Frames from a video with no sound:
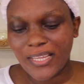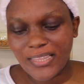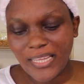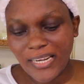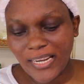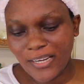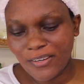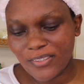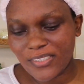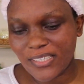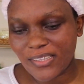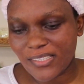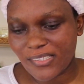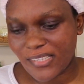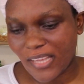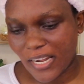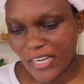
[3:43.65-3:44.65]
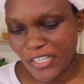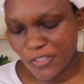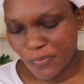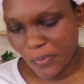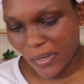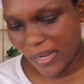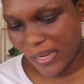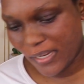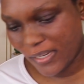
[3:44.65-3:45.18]
Then I looked at the setting
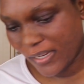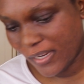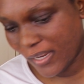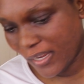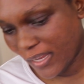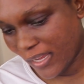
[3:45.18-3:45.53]
spray.